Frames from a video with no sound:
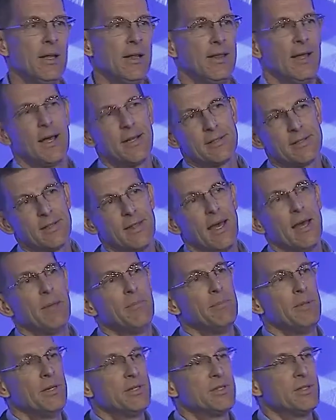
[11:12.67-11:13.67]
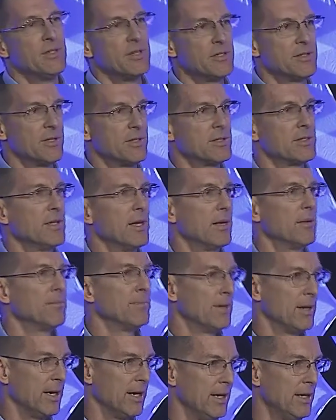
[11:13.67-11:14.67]
that's that business, it's not
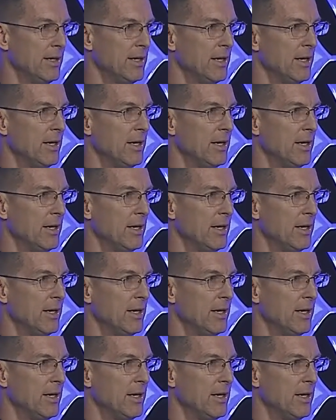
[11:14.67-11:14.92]
mine.